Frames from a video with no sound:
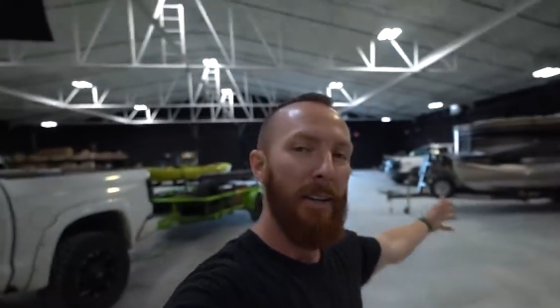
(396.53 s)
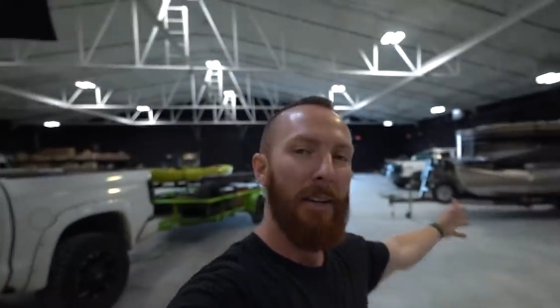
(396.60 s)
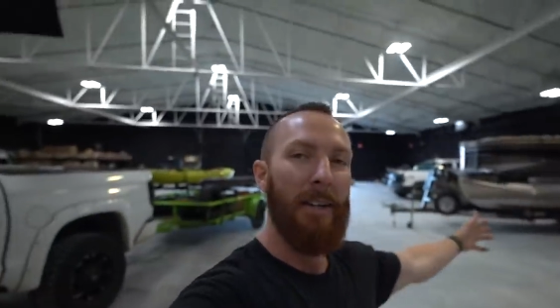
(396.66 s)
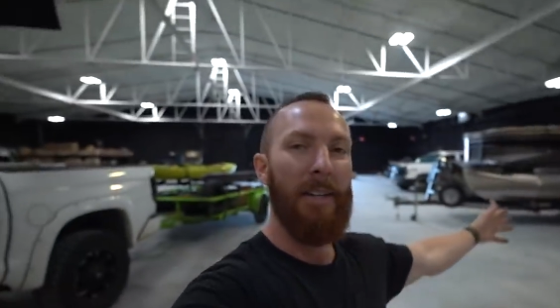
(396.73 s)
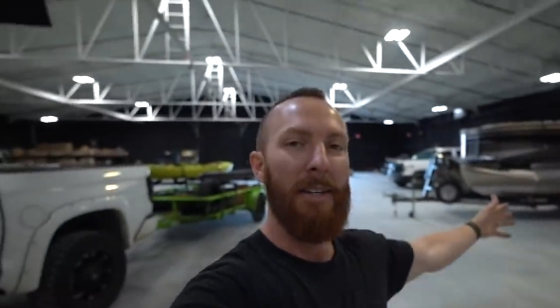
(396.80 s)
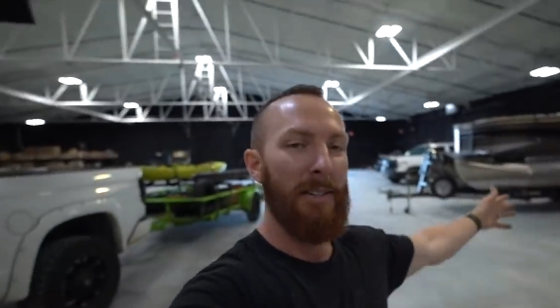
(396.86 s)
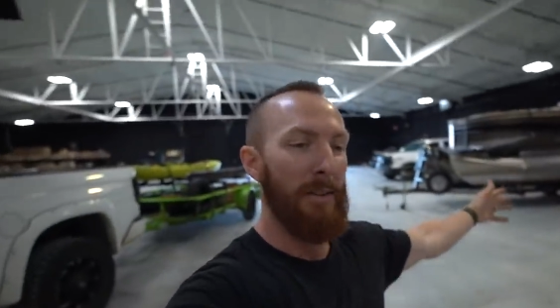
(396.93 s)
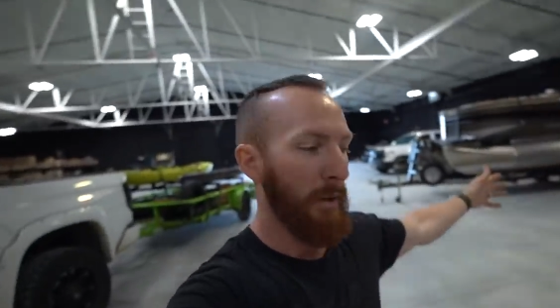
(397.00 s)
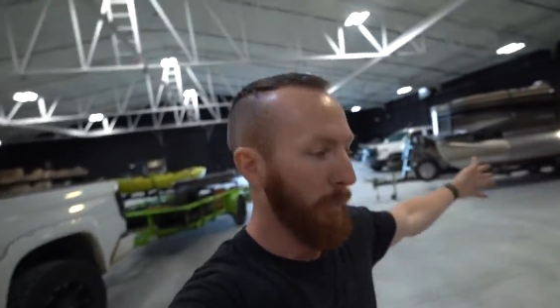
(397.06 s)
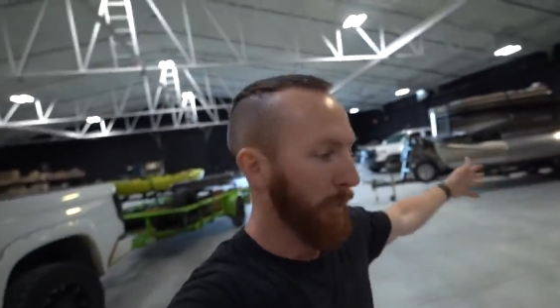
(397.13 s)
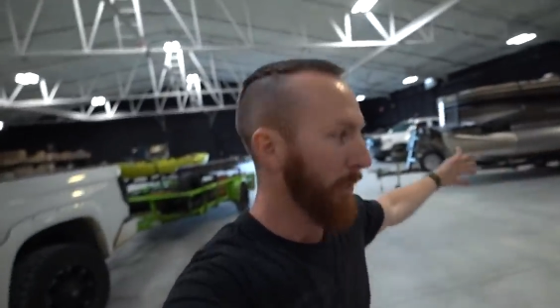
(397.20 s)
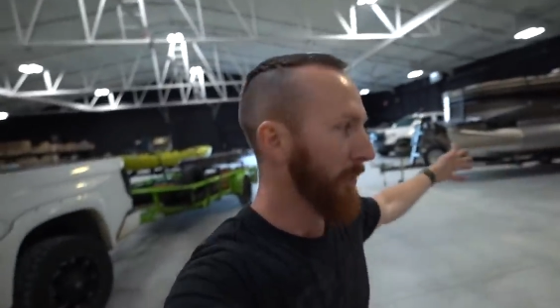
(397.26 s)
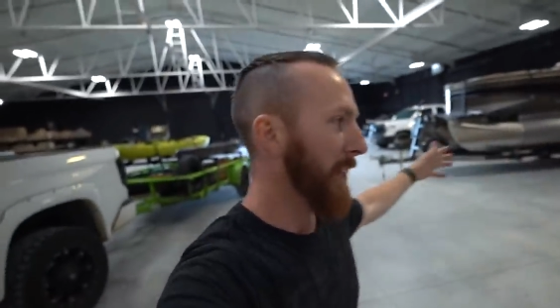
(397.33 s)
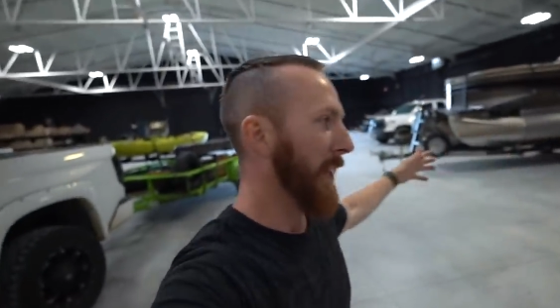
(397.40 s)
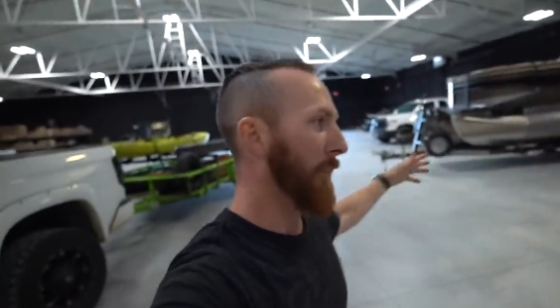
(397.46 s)
It is uh,
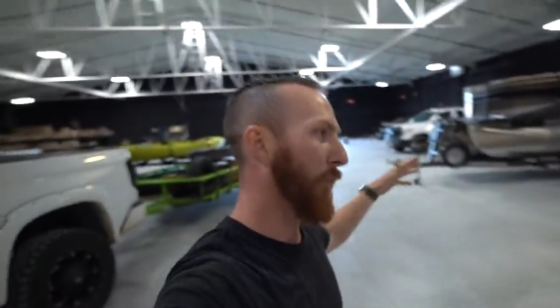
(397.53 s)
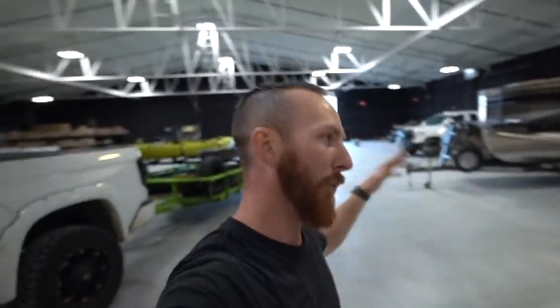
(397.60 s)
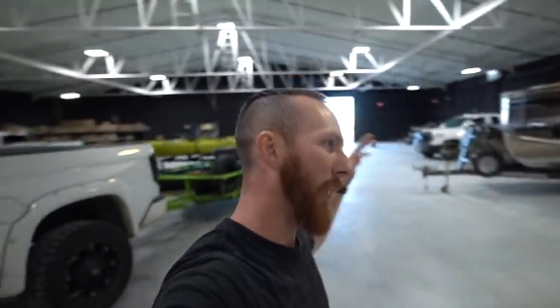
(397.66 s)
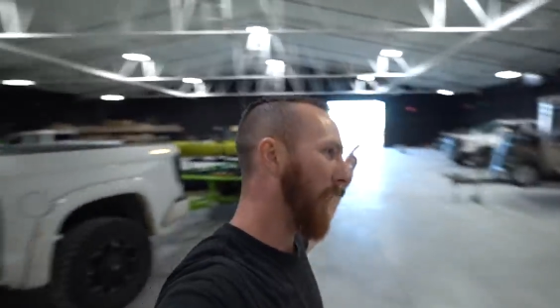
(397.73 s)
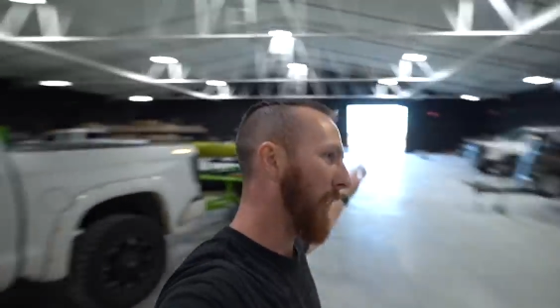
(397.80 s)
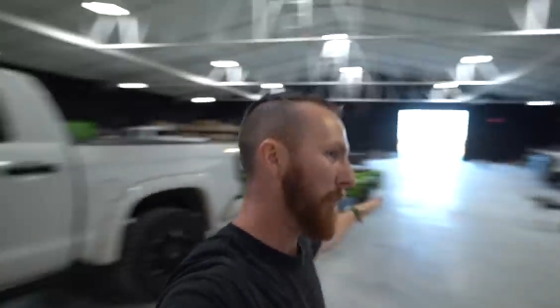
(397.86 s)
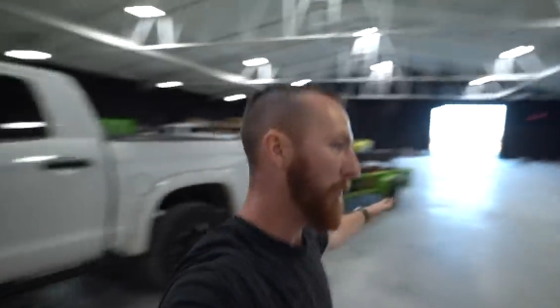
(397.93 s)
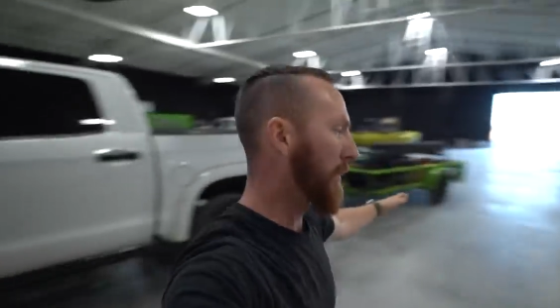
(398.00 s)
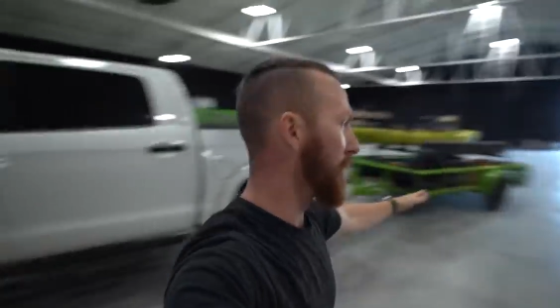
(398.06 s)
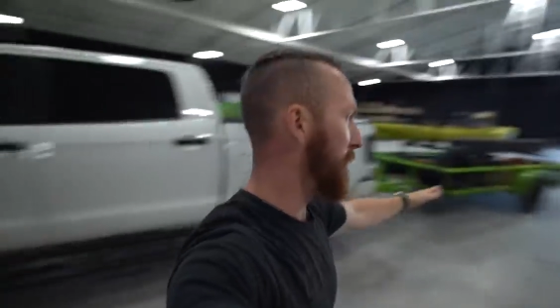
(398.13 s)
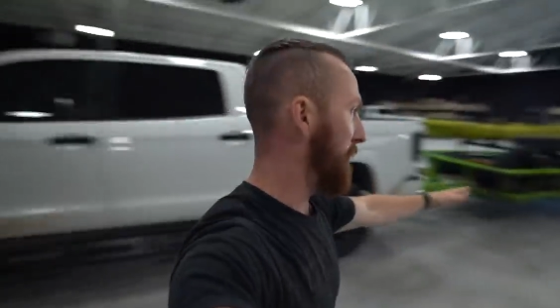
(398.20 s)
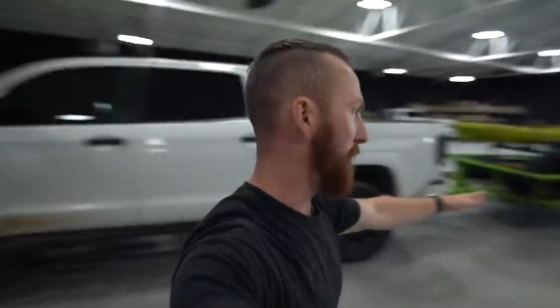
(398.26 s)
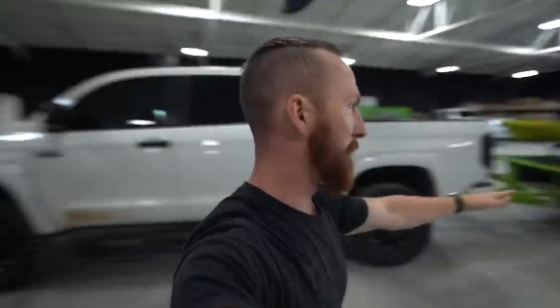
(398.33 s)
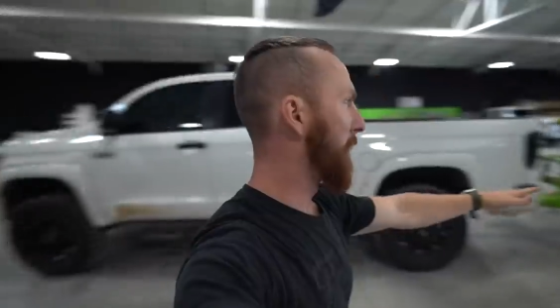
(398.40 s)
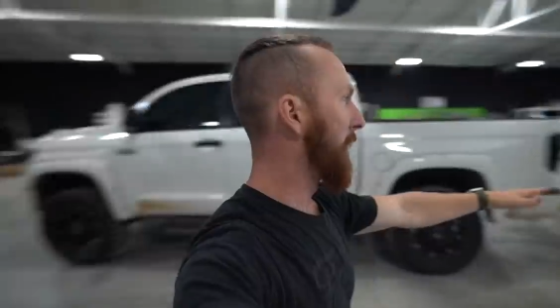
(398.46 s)
winter time. We're not going to be
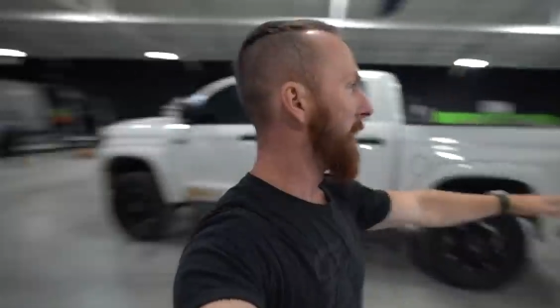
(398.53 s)
using them.